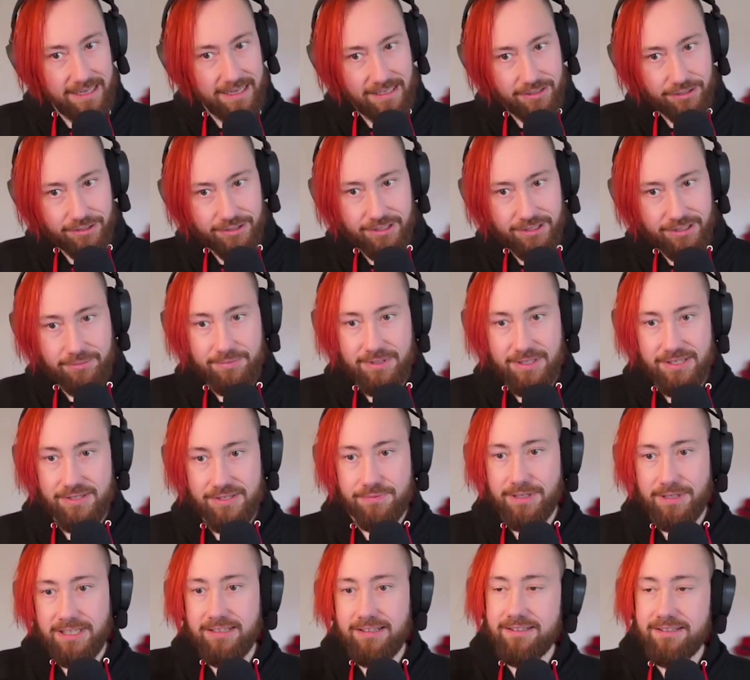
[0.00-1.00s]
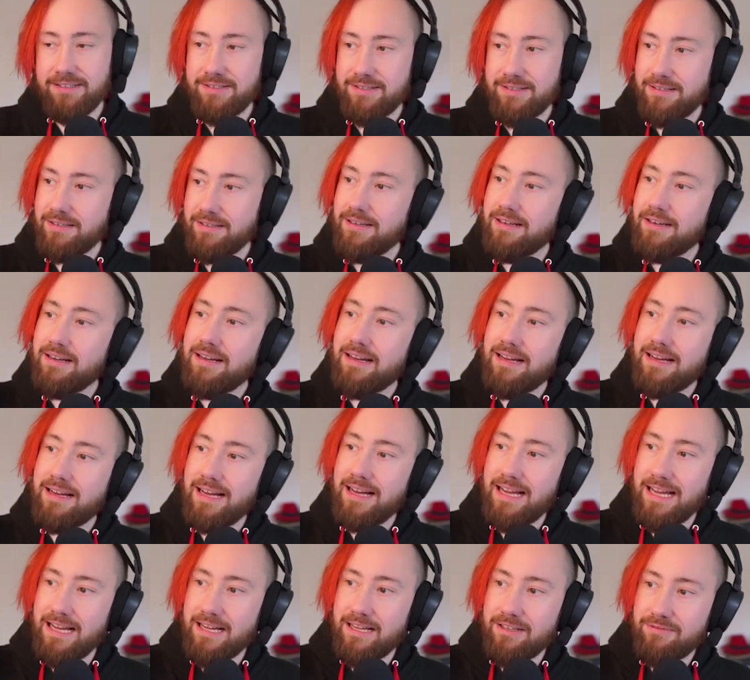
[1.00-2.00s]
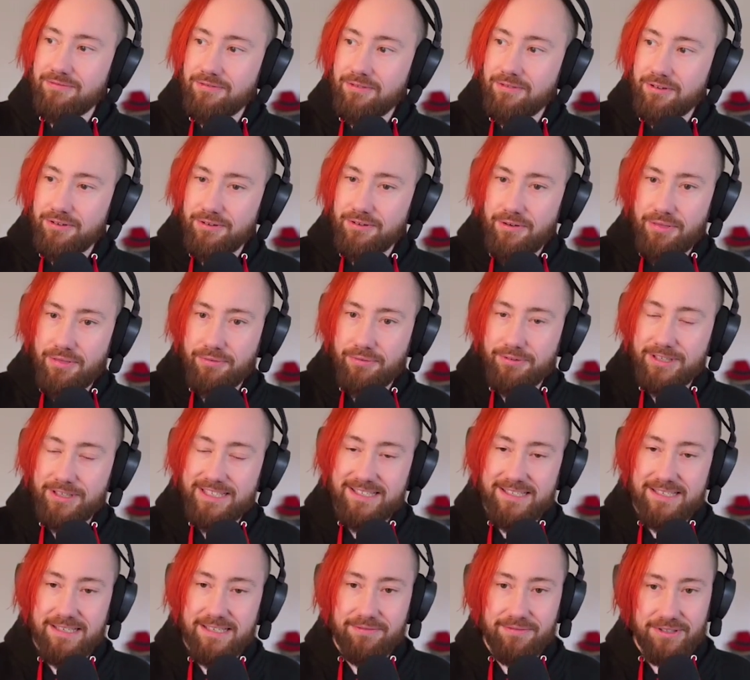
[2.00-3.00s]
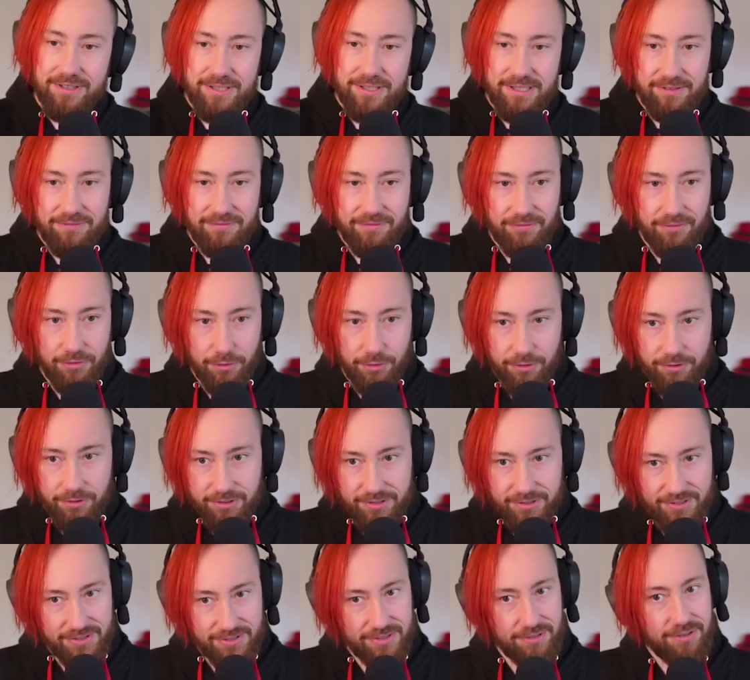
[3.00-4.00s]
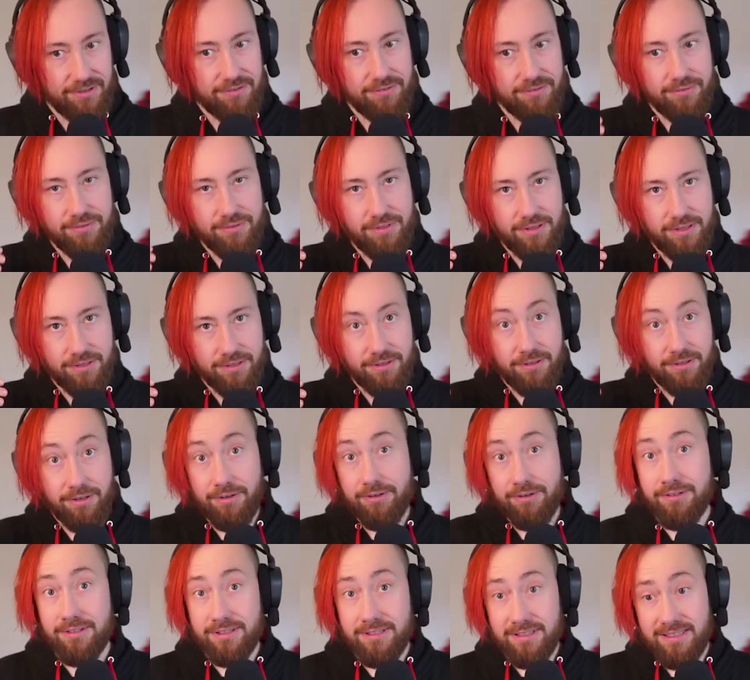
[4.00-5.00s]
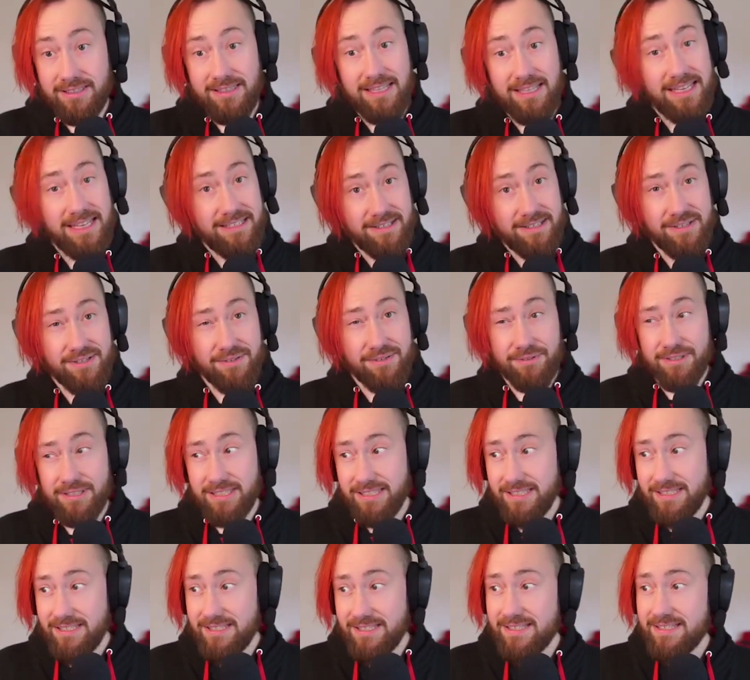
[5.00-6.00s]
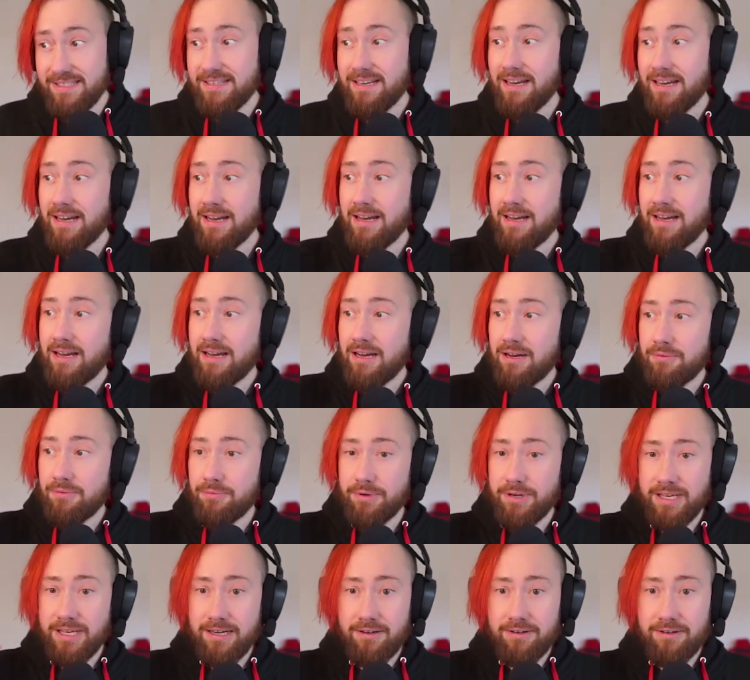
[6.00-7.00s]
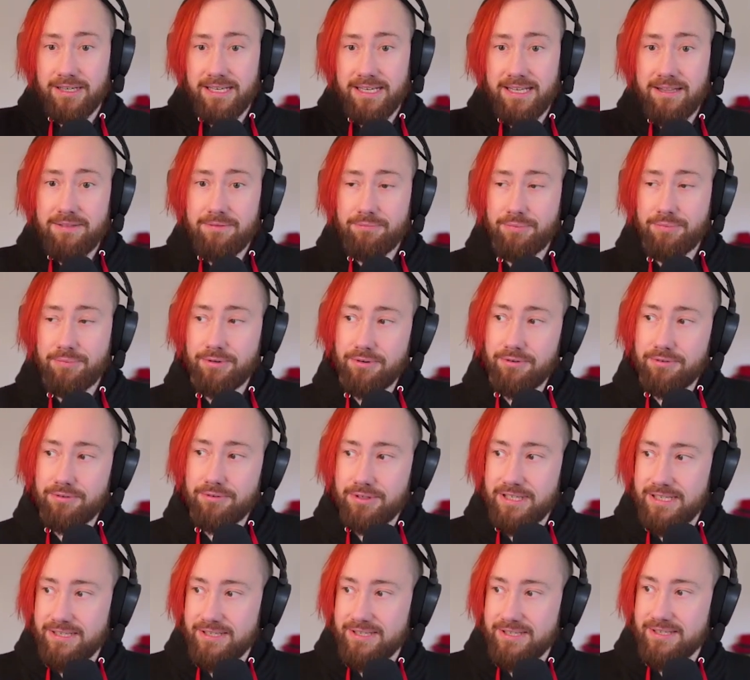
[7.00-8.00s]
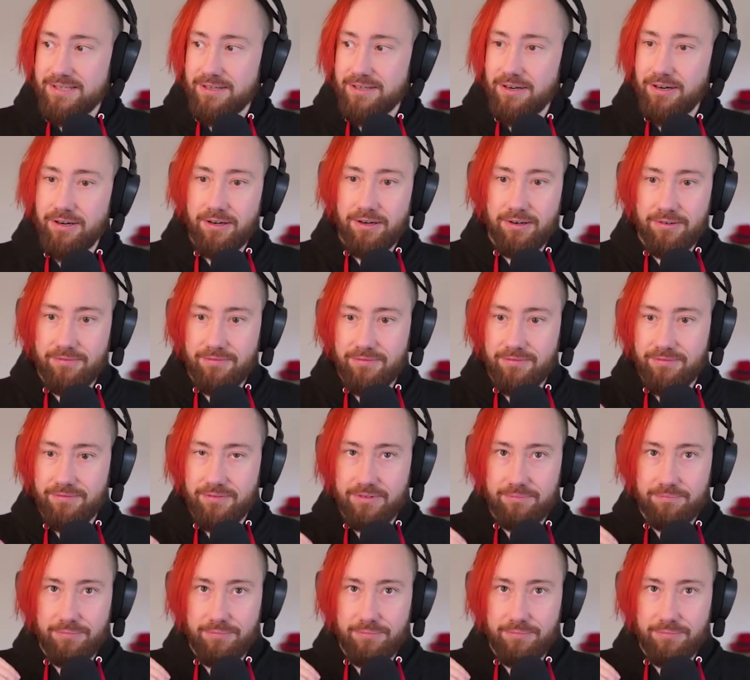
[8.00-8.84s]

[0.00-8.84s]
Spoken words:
shipped as well. And for 374, so the current latest release, we are in progress of